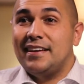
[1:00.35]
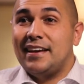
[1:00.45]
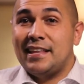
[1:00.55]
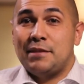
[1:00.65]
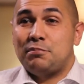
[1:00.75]

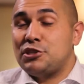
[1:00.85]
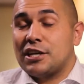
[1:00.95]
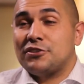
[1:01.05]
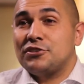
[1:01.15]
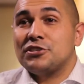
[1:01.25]
And the
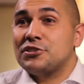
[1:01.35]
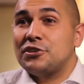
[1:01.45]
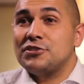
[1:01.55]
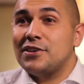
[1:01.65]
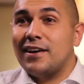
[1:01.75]
projector just
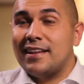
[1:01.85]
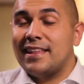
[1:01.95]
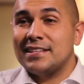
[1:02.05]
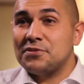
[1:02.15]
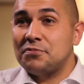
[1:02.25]
turns on, and
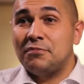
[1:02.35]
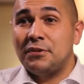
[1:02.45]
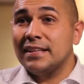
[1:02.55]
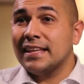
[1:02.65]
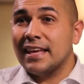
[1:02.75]
that's
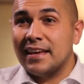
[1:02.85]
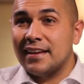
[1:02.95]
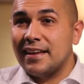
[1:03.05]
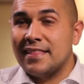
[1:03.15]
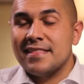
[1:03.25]
really
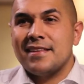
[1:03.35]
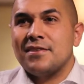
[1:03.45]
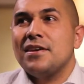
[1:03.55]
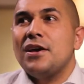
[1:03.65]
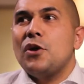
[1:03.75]
it. And
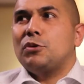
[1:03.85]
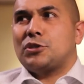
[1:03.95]
then what's